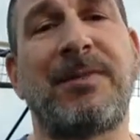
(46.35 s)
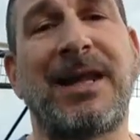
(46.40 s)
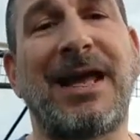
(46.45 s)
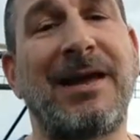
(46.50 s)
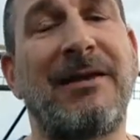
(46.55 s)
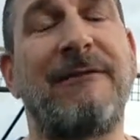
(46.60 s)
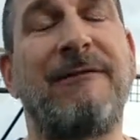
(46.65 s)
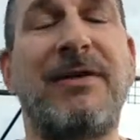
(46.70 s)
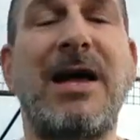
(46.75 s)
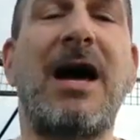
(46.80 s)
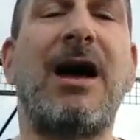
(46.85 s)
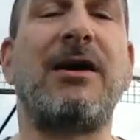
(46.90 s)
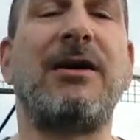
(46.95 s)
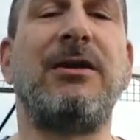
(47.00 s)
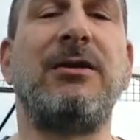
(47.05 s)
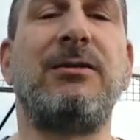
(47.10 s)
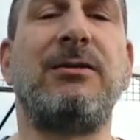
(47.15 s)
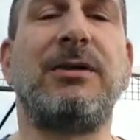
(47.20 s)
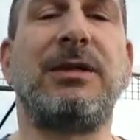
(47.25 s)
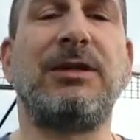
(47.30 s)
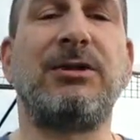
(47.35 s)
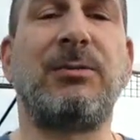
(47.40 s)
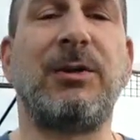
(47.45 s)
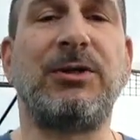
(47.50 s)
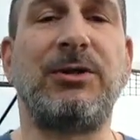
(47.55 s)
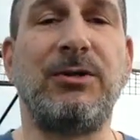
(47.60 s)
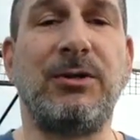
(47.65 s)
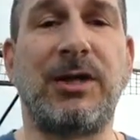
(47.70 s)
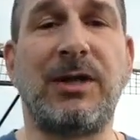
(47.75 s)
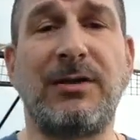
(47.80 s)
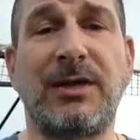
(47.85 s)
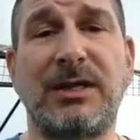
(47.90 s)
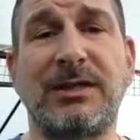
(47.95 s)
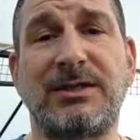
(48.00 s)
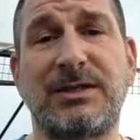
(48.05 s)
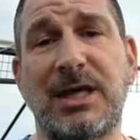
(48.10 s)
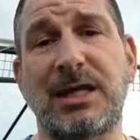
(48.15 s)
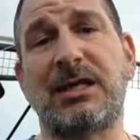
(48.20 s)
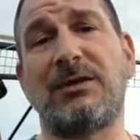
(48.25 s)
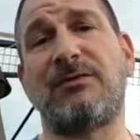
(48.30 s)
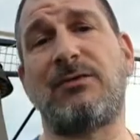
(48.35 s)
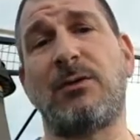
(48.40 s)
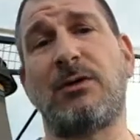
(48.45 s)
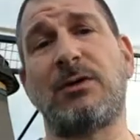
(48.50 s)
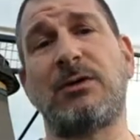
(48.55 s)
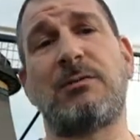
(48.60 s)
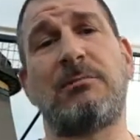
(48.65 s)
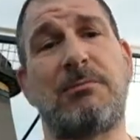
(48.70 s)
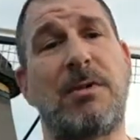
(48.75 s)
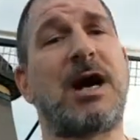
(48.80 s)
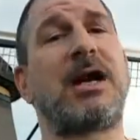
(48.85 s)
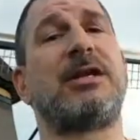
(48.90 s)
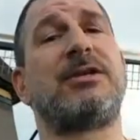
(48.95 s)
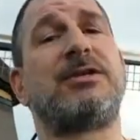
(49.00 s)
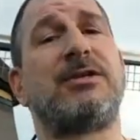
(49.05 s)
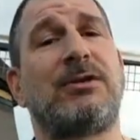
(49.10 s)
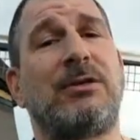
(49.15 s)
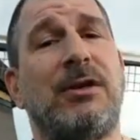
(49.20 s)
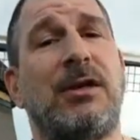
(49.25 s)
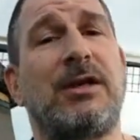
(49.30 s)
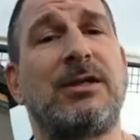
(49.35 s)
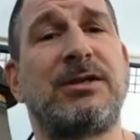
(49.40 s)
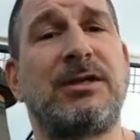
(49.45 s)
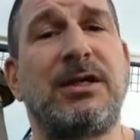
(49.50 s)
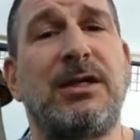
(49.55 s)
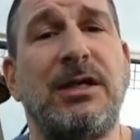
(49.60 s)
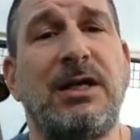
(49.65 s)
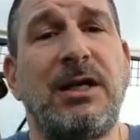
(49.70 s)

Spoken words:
A value is what you can then sell it for minus your cost.